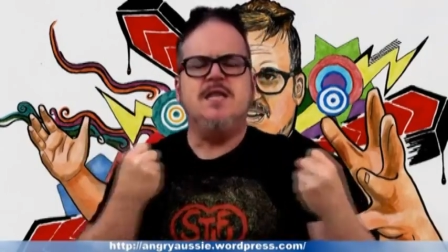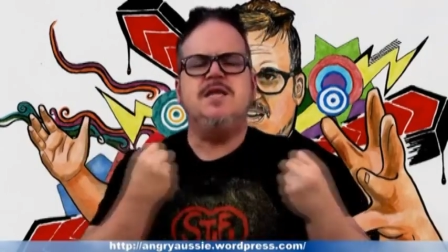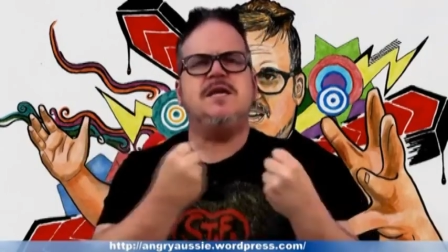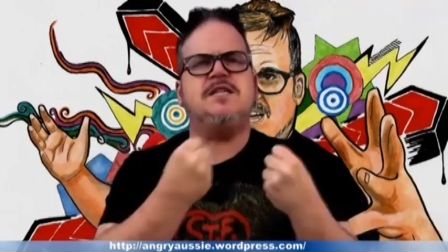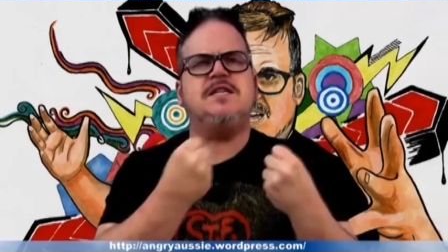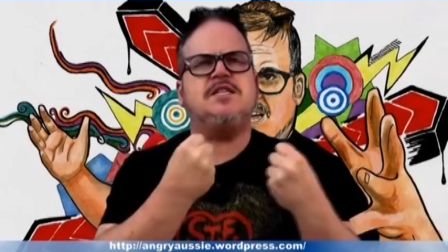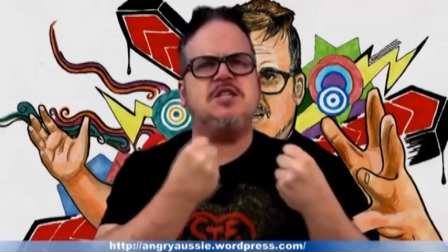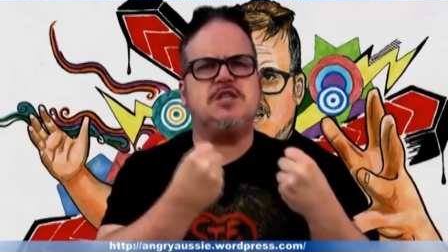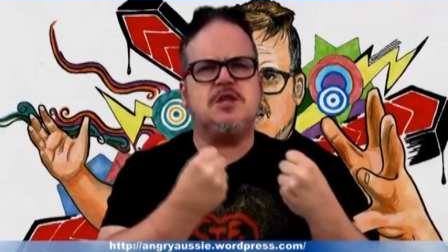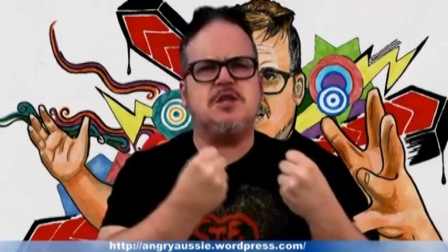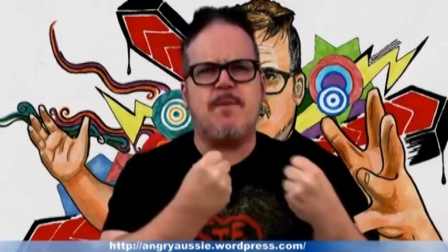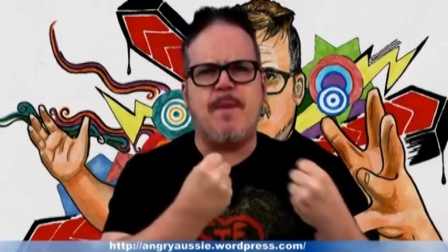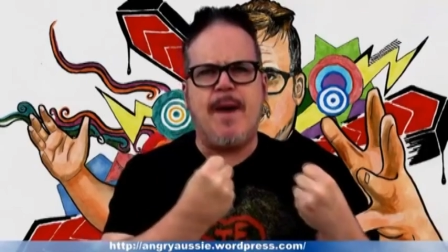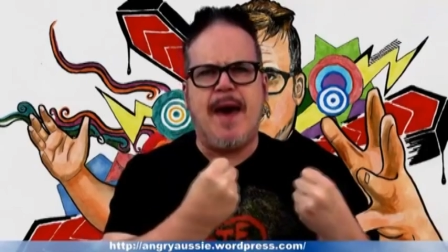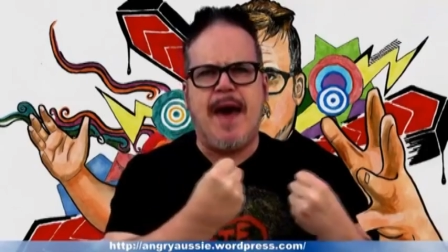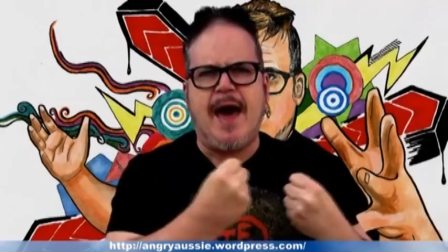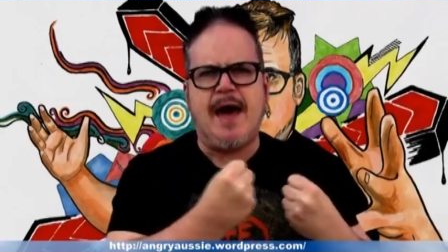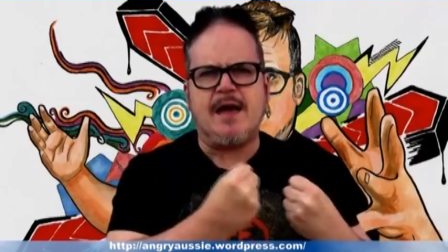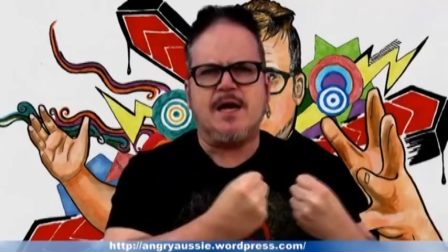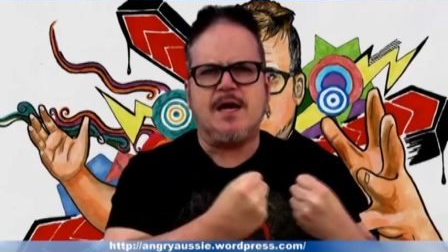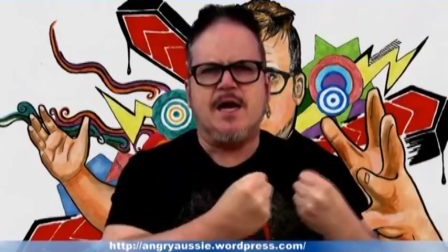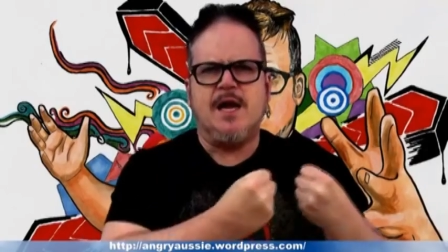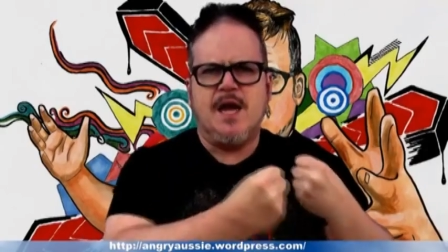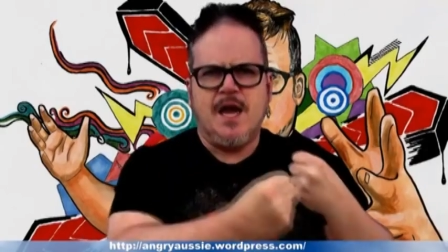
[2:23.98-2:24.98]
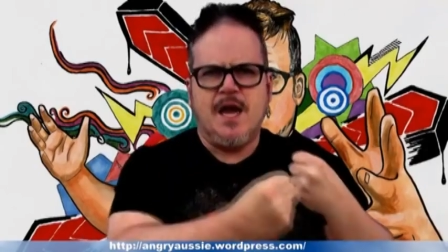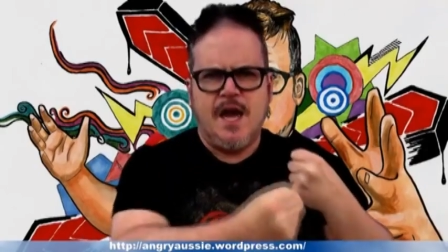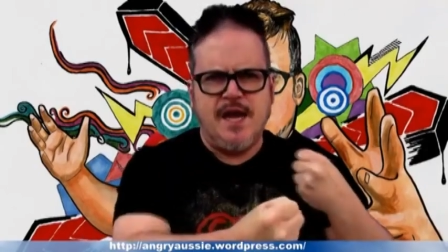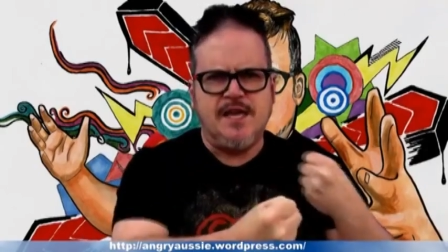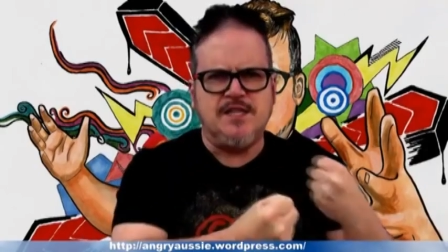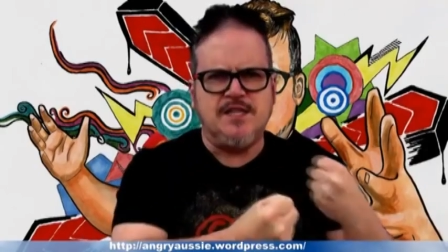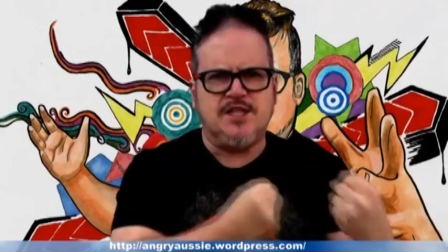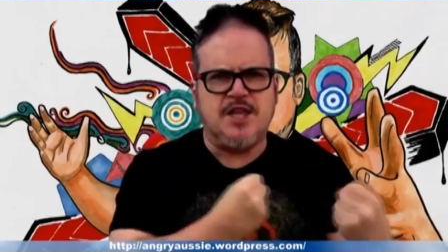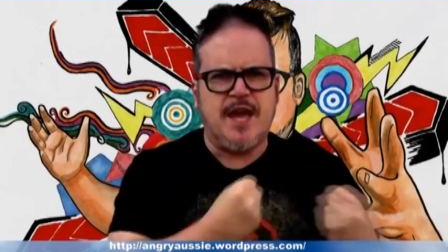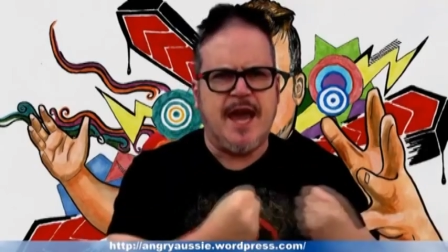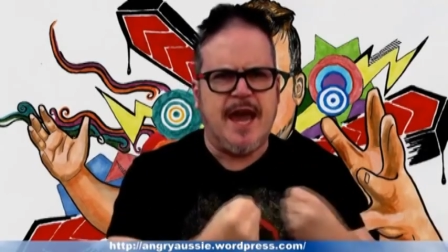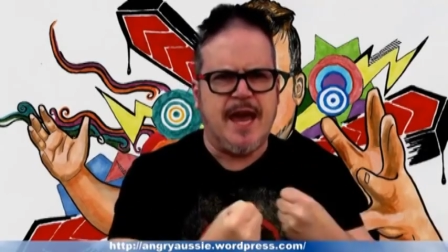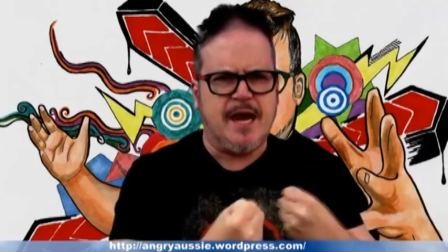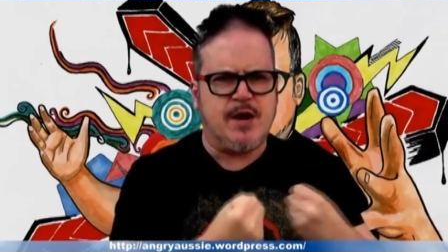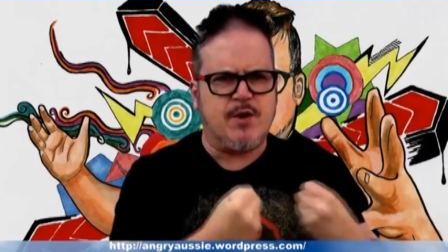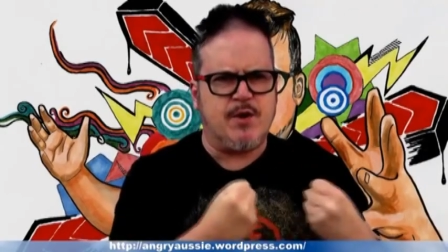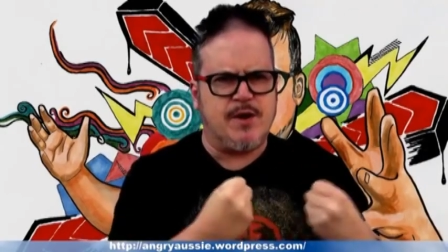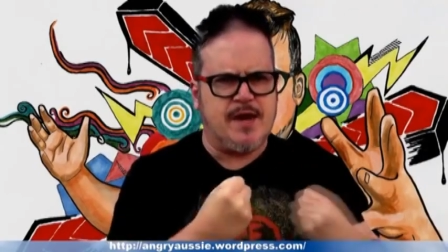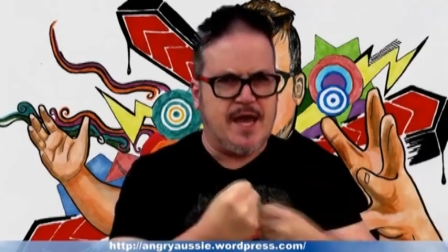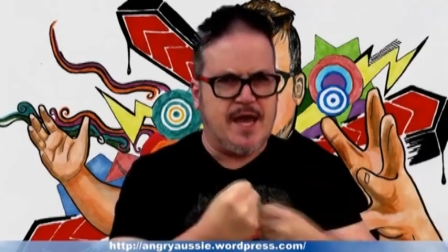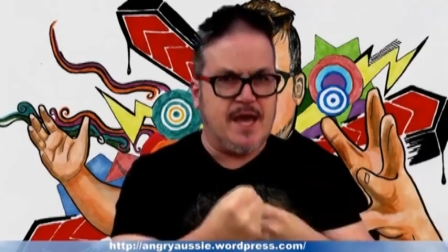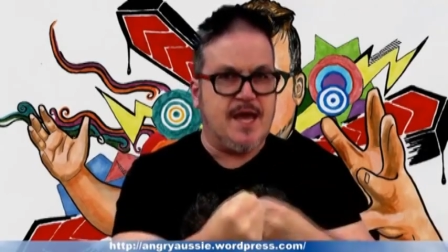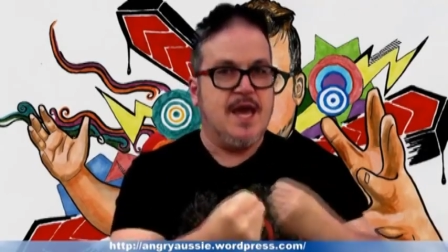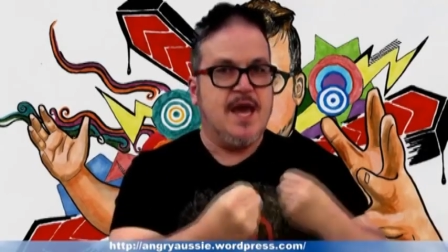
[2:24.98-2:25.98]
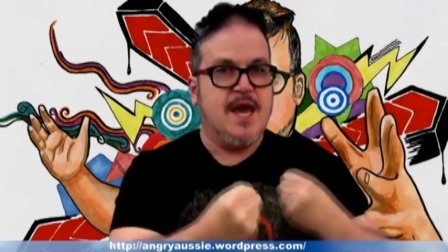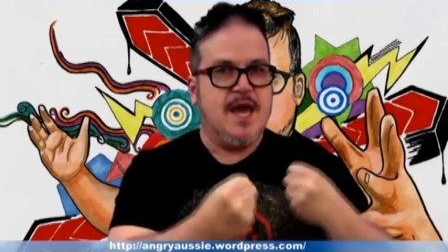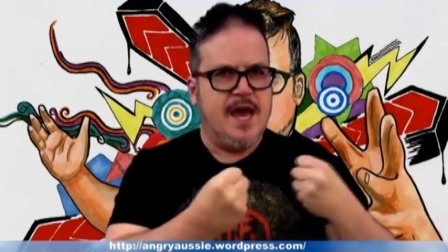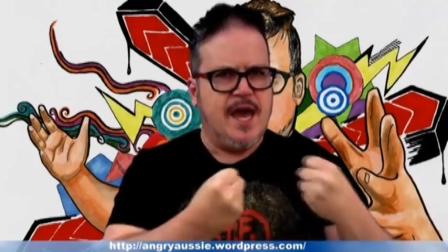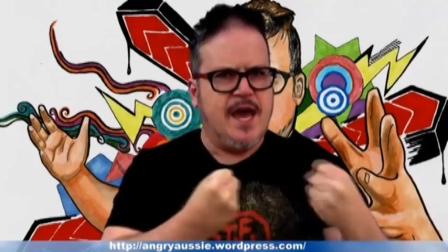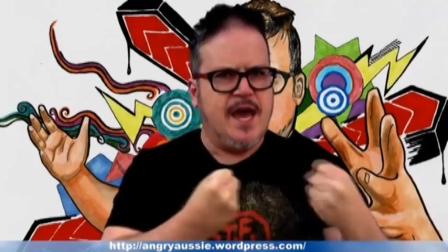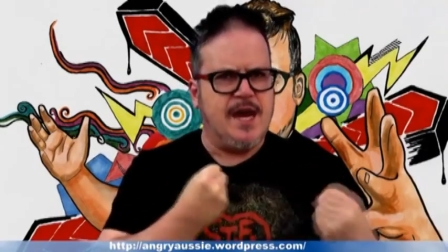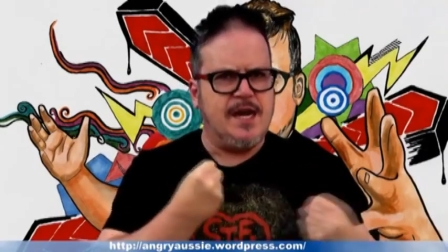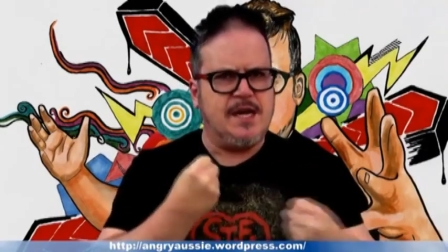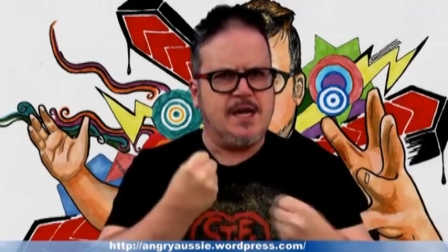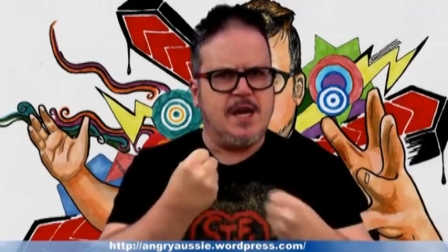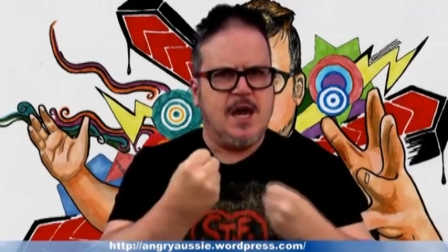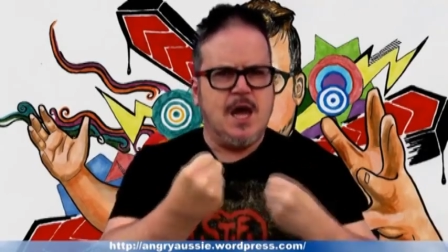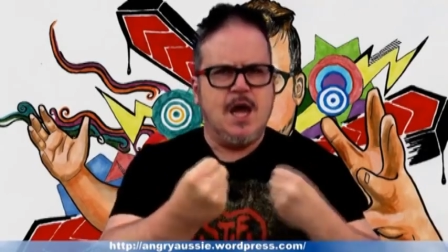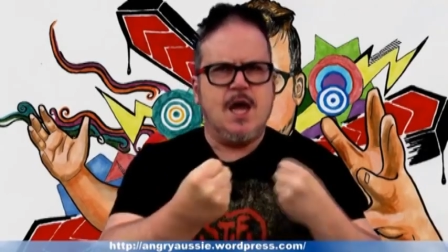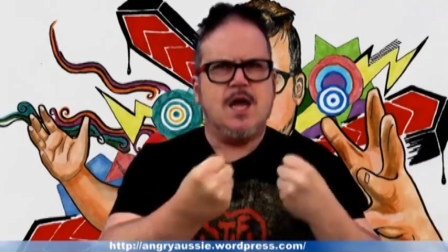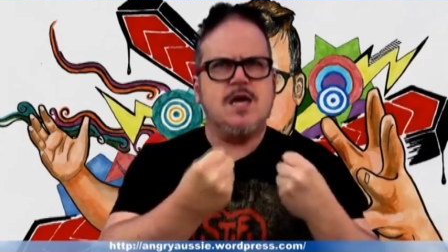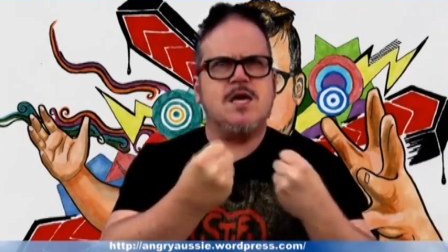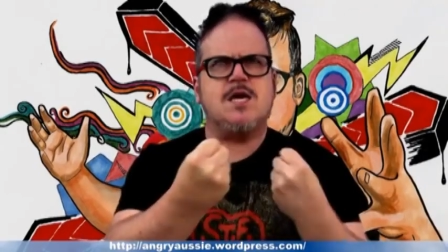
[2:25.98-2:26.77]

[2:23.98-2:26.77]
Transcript: this is about integrity in